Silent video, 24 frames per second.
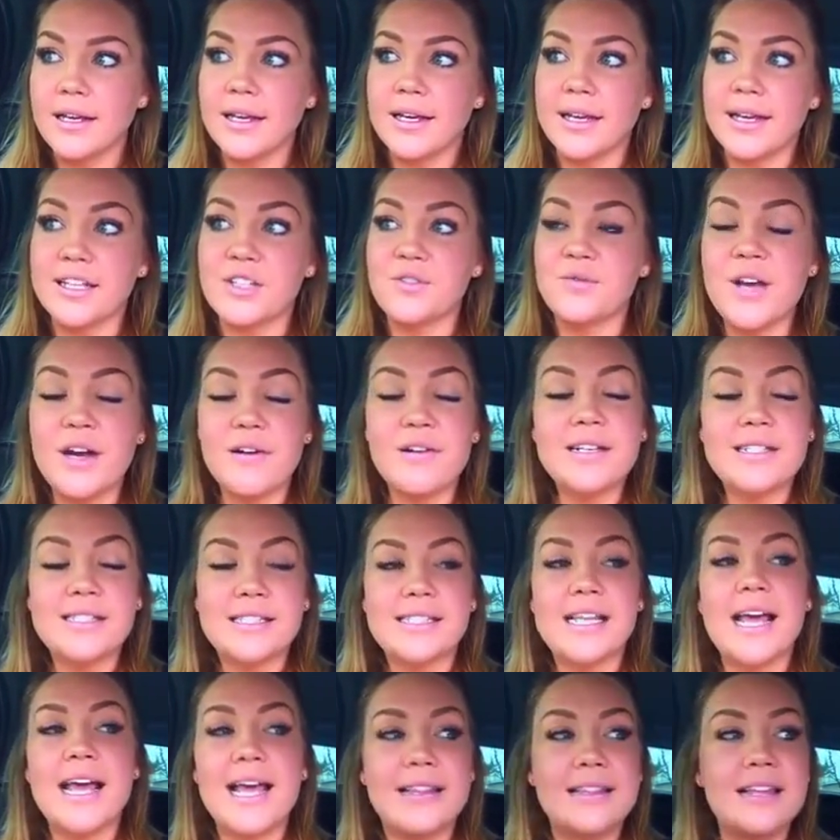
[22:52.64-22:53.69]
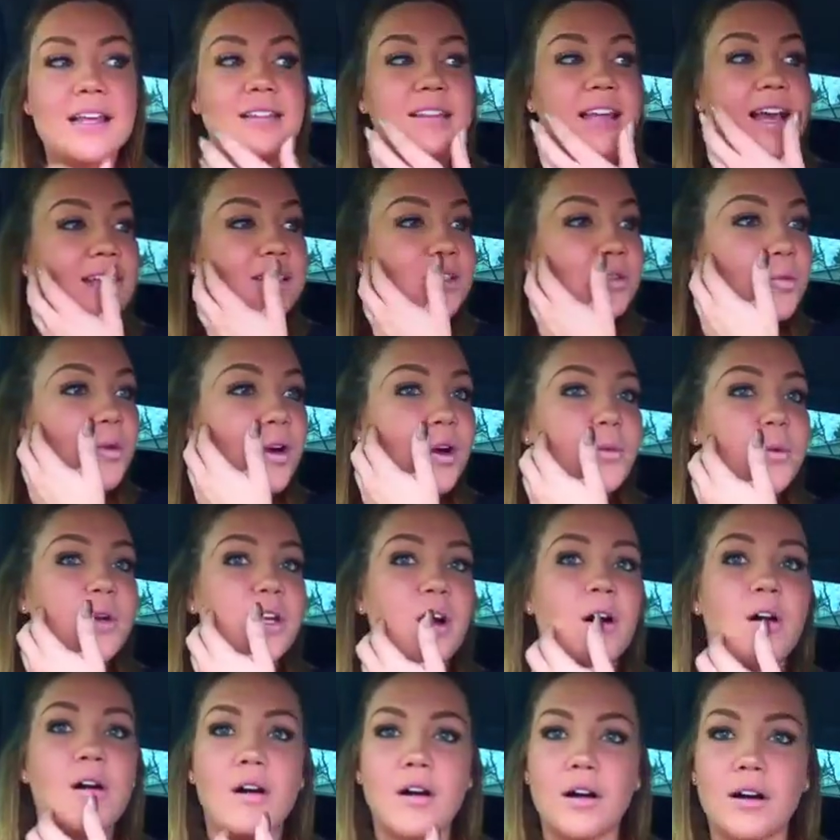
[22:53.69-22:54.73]
It's very sad that that's where we
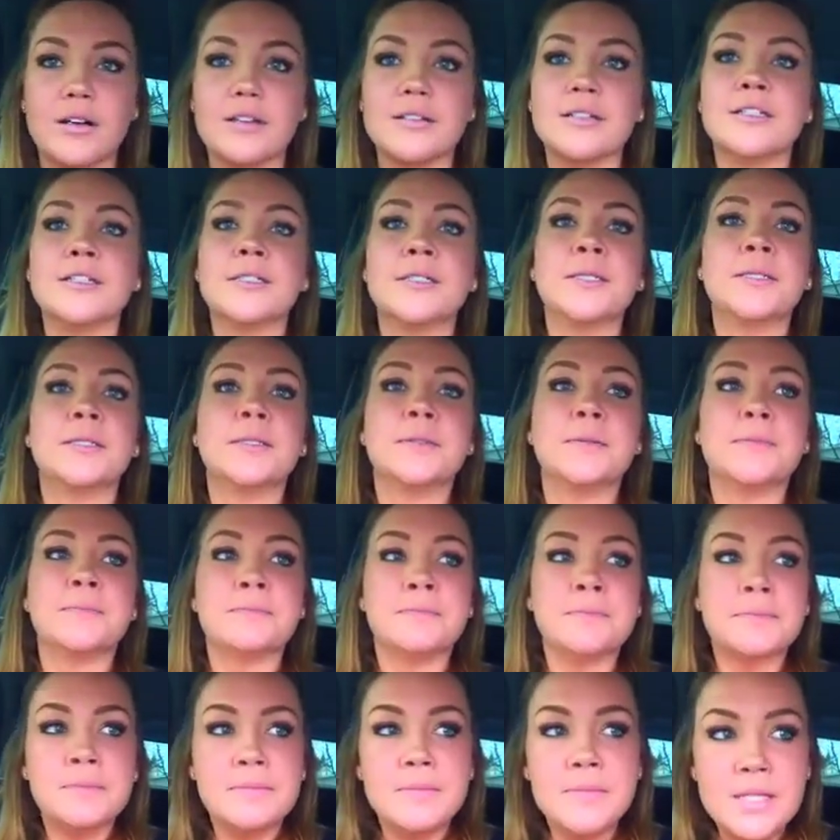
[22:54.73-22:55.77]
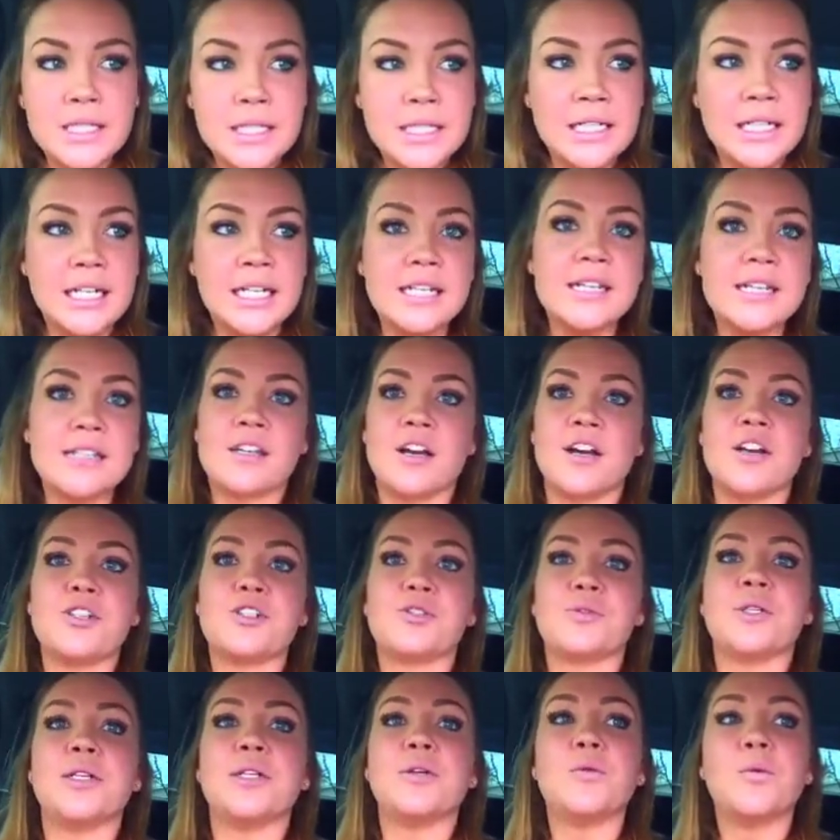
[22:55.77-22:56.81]
are in this
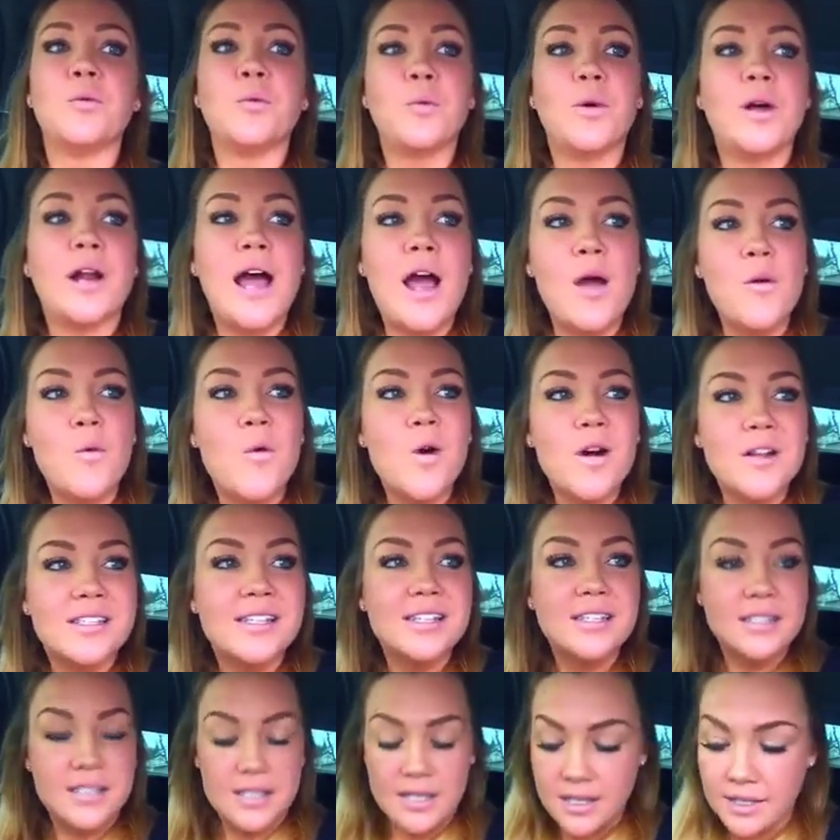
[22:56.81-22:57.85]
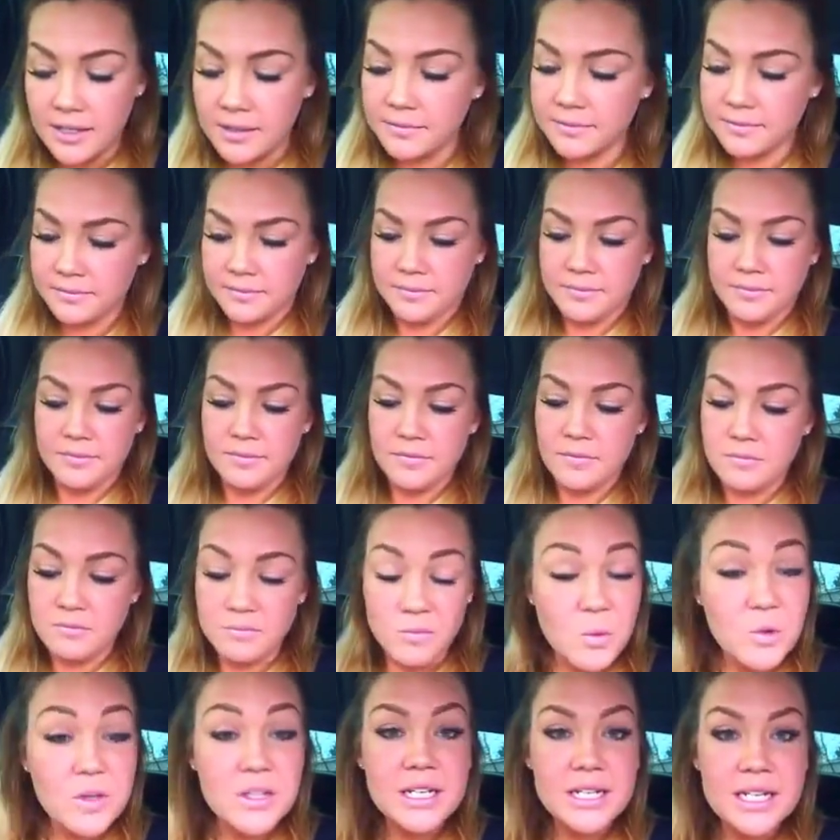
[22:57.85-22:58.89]
country. What I want to see
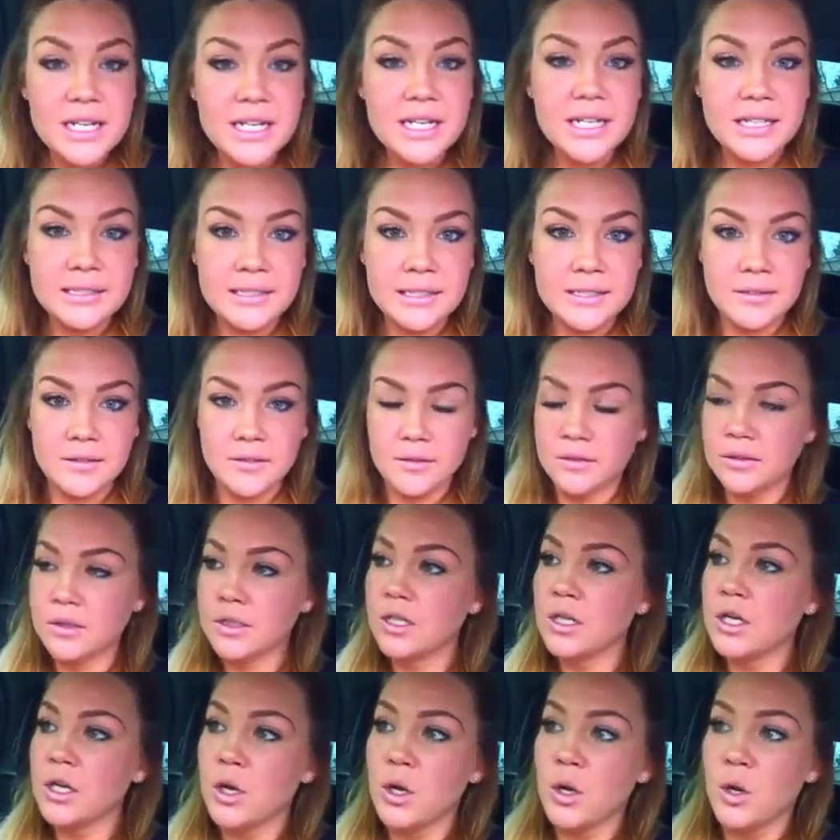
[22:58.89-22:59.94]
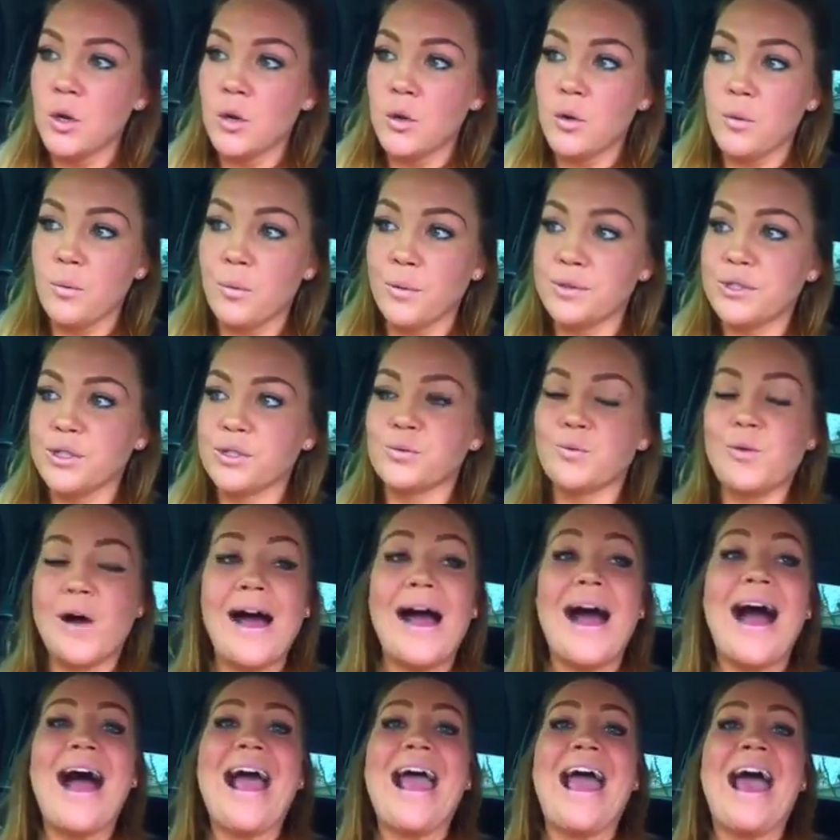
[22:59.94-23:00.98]
more than anything, which is
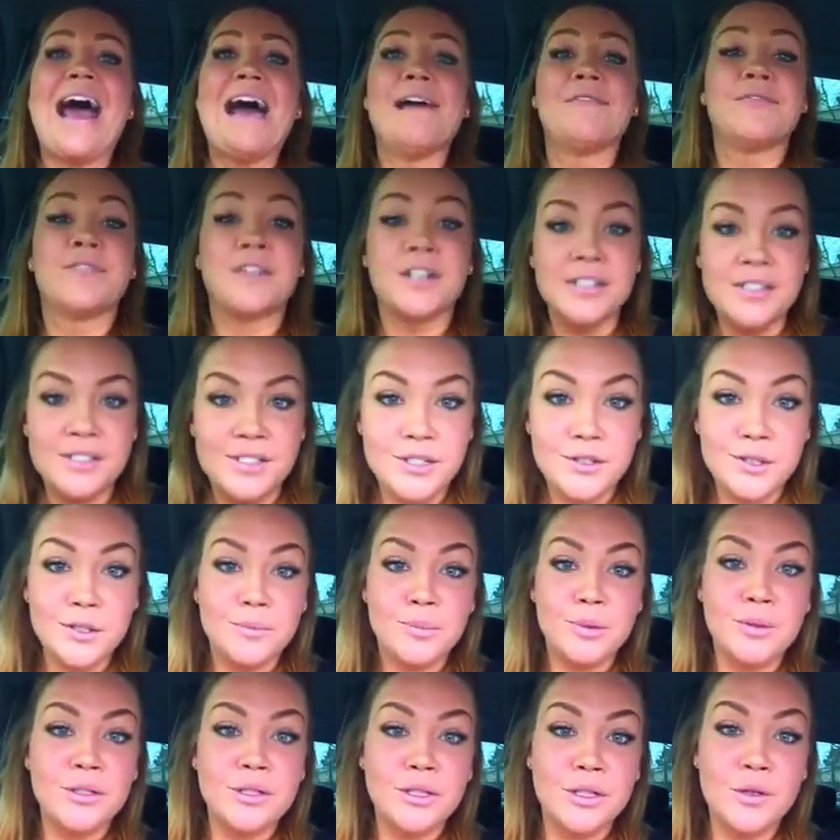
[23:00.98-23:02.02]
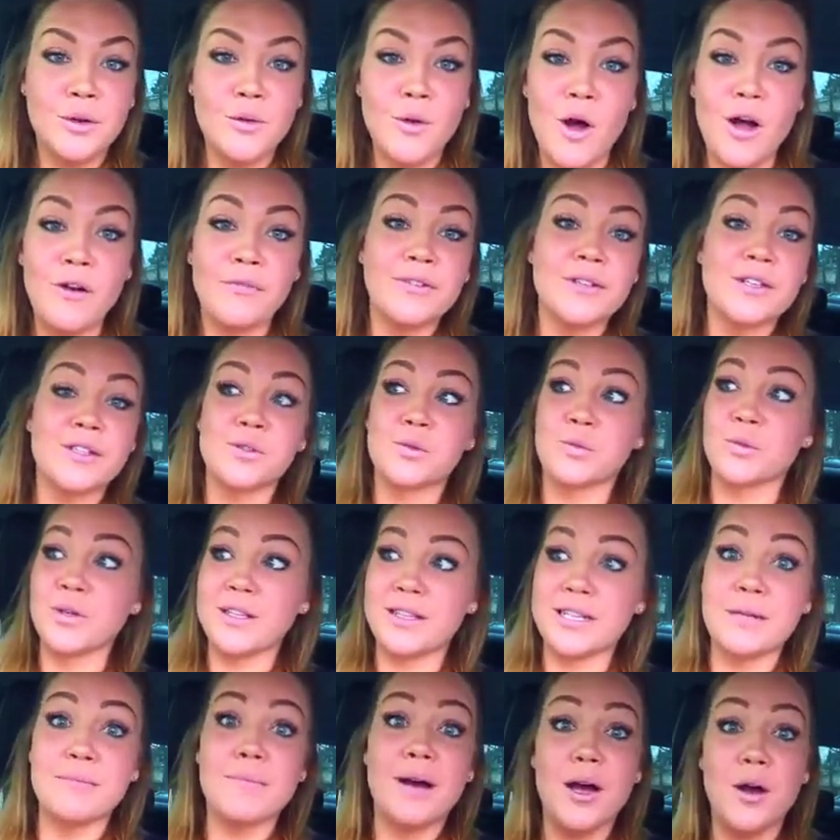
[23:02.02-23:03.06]
why I have considered political office
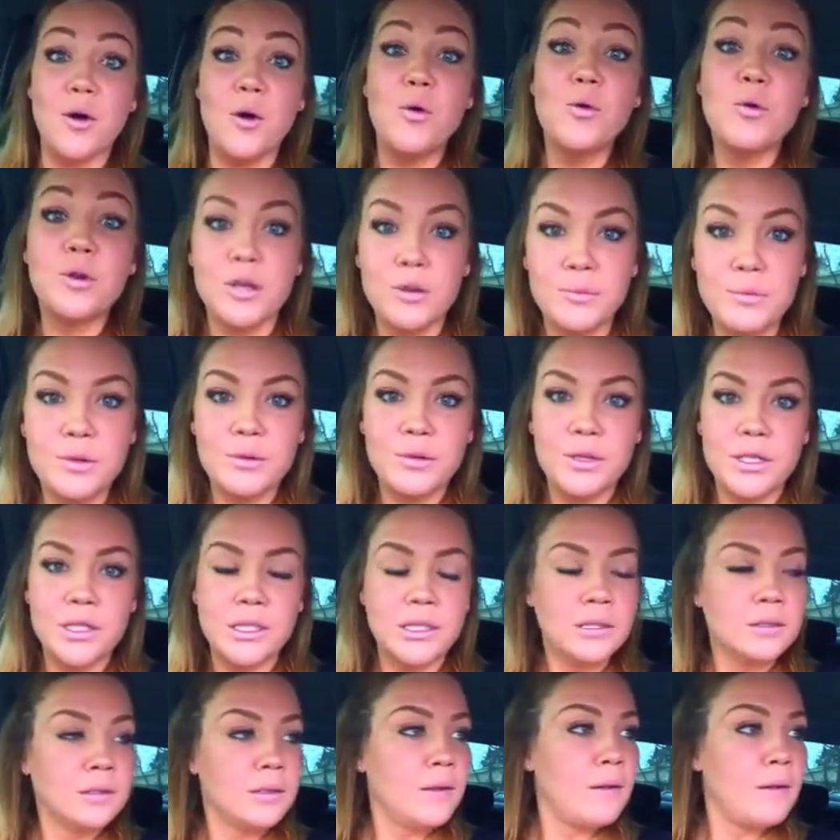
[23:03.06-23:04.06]
within my own community,